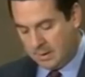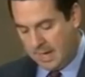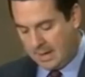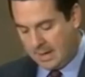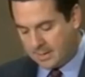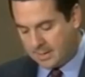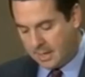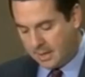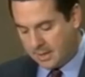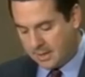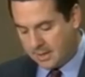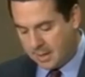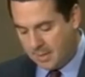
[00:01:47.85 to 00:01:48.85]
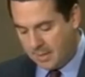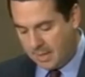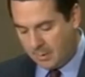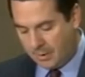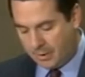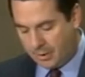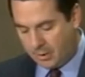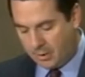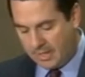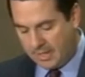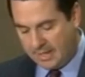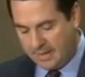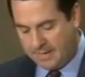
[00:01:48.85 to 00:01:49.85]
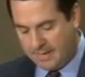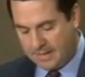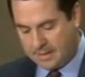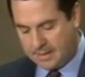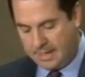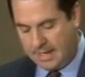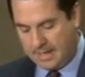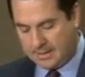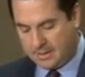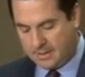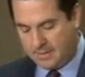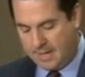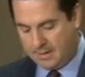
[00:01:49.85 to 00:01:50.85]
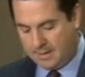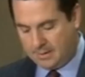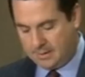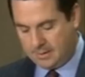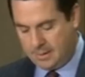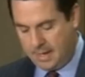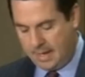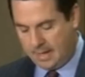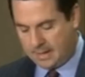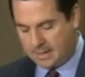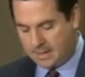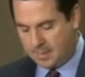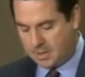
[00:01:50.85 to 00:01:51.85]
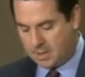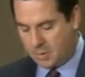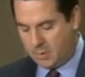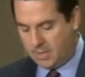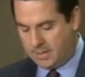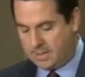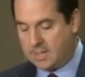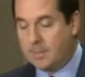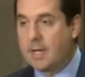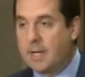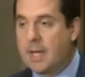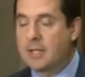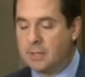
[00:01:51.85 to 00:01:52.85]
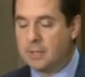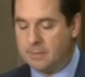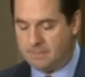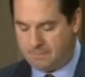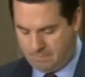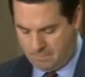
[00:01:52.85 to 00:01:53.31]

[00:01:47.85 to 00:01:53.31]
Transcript: The House Intelligence Committee will thoroughly investigate surveillance and its subsequent dissemination